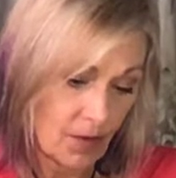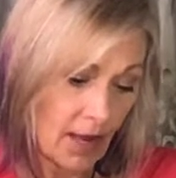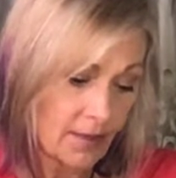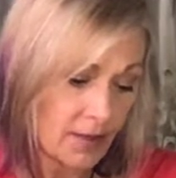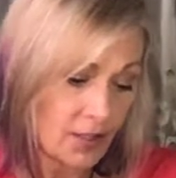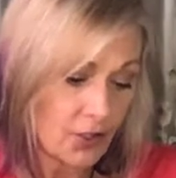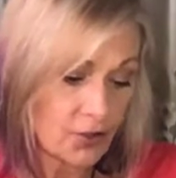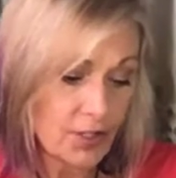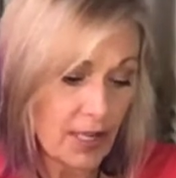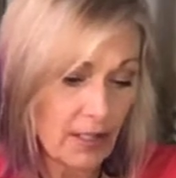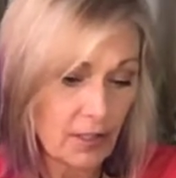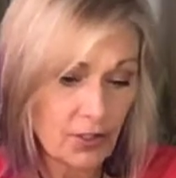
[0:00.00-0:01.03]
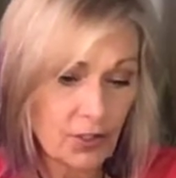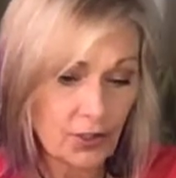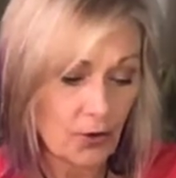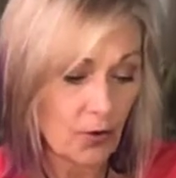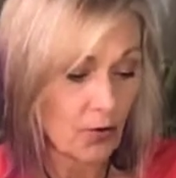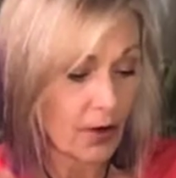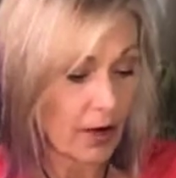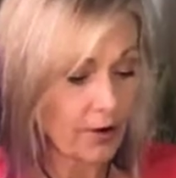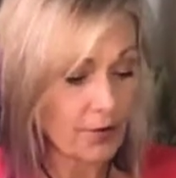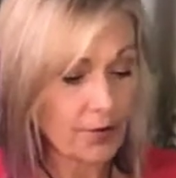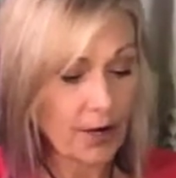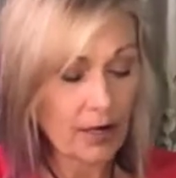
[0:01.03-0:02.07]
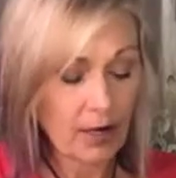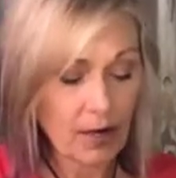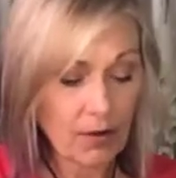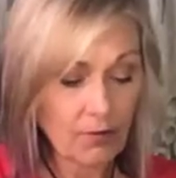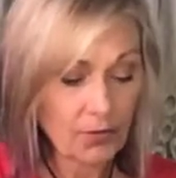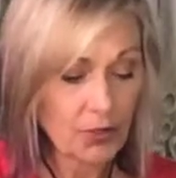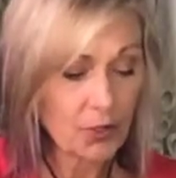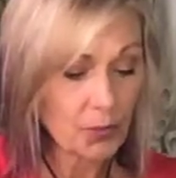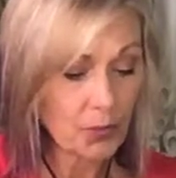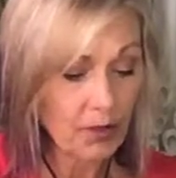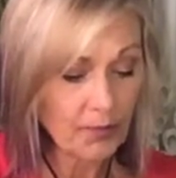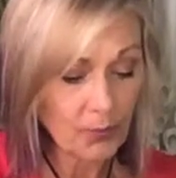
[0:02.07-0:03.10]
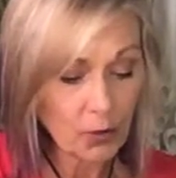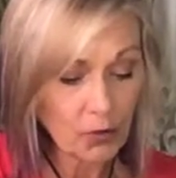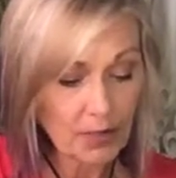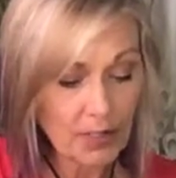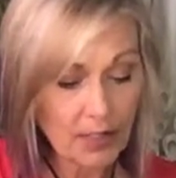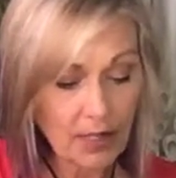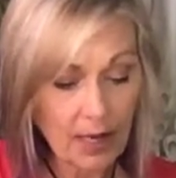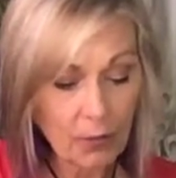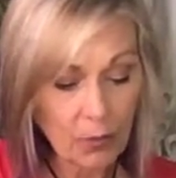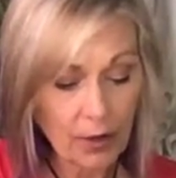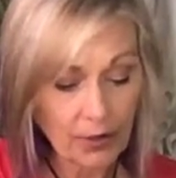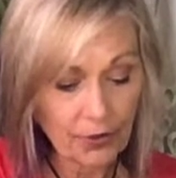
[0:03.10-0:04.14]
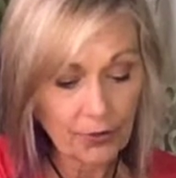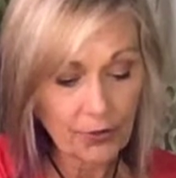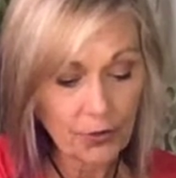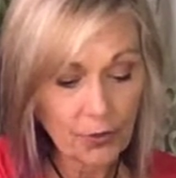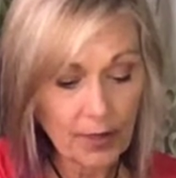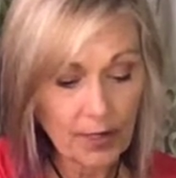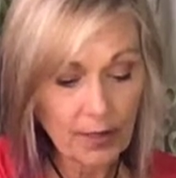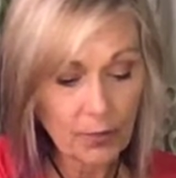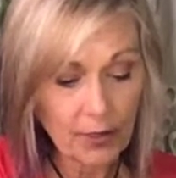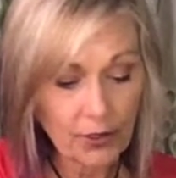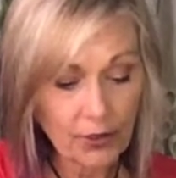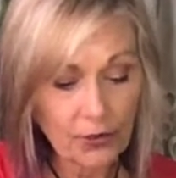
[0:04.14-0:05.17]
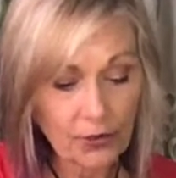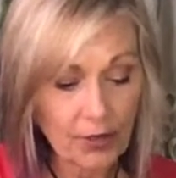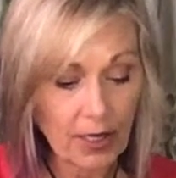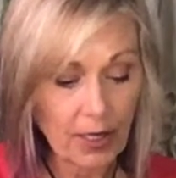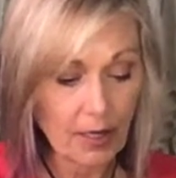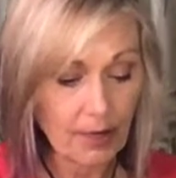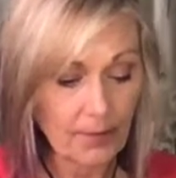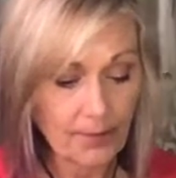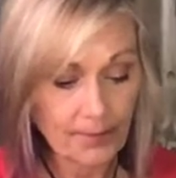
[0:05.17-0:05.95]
I think you're tending to your own garden right now, just really focusing on what you're doing, what you're creating.